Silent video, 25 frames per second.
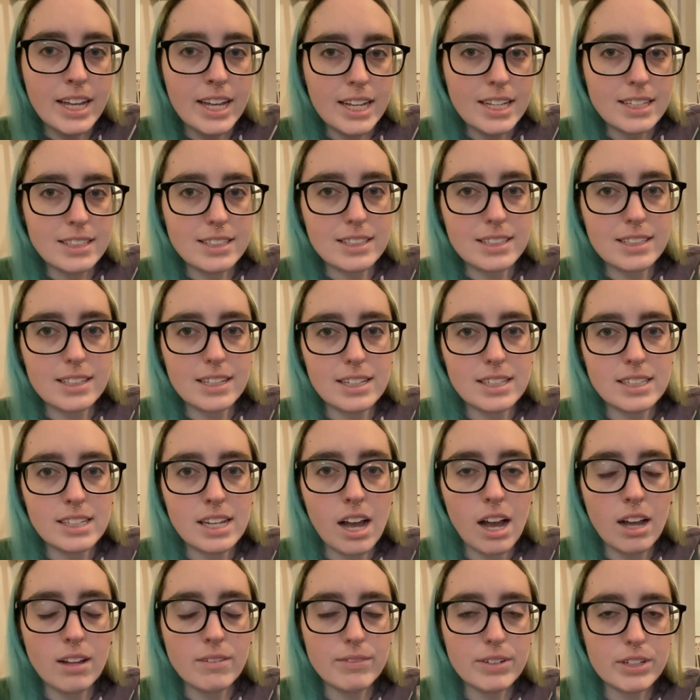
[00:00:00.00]
This is a
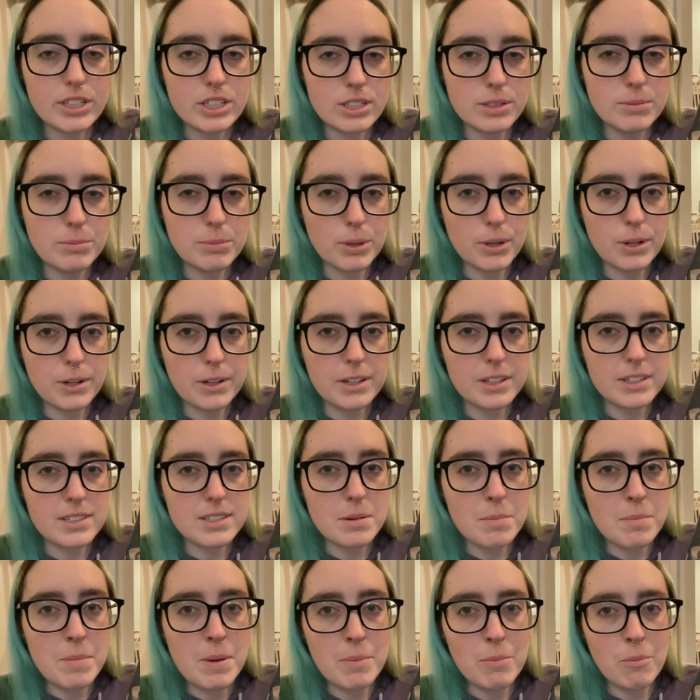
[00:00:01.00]
nonfiction book. It's a
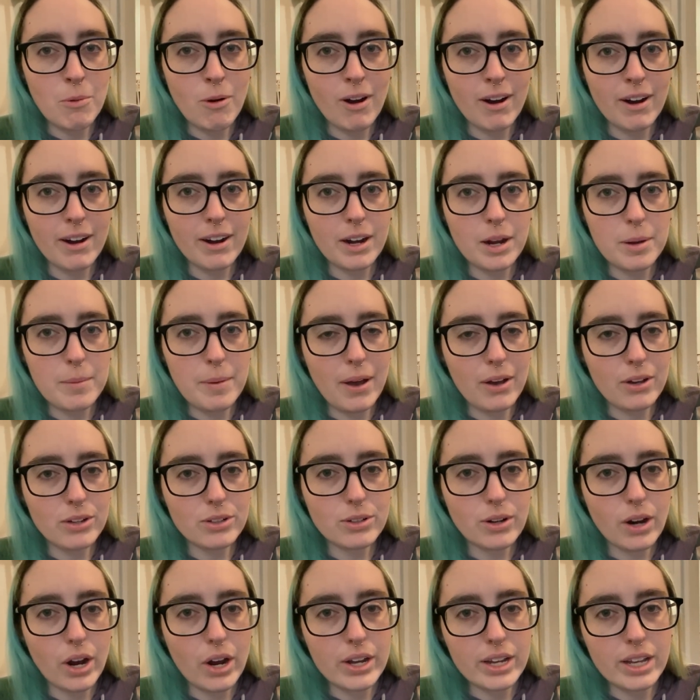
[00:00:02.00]
memoir about
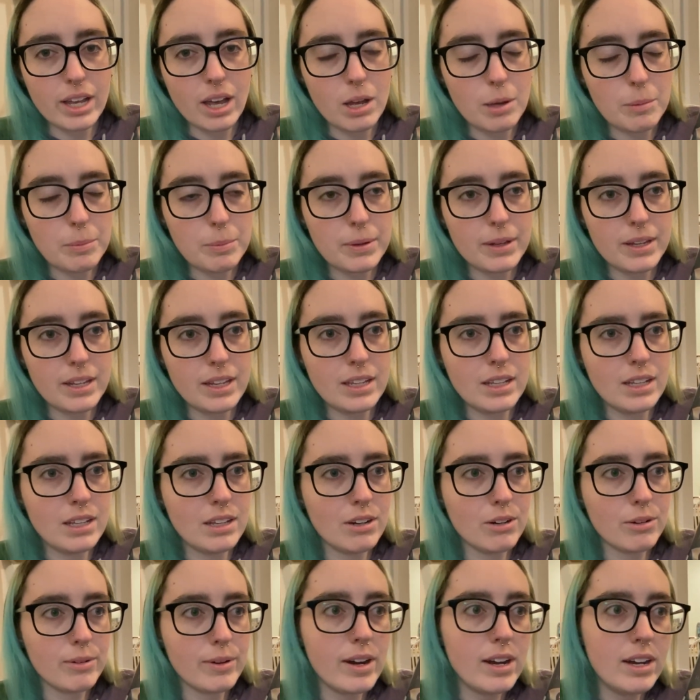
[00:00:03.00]
growing up in
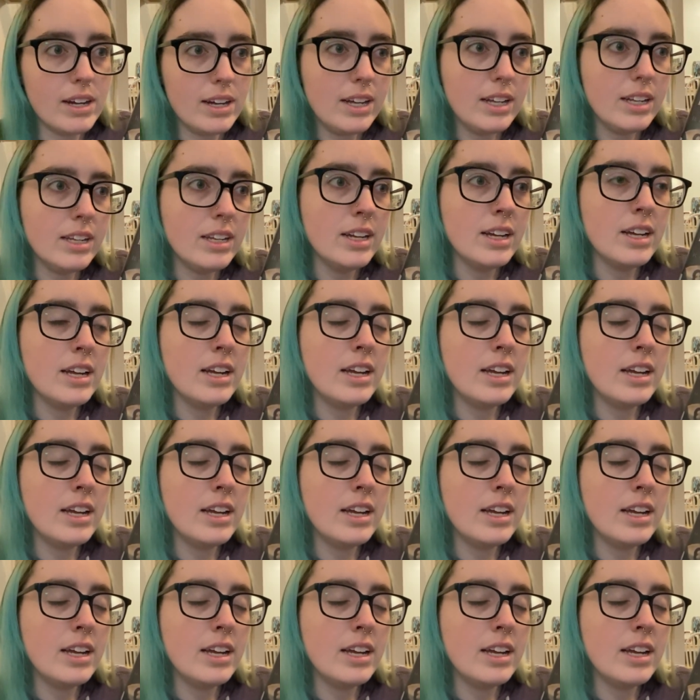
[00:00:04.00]
Iran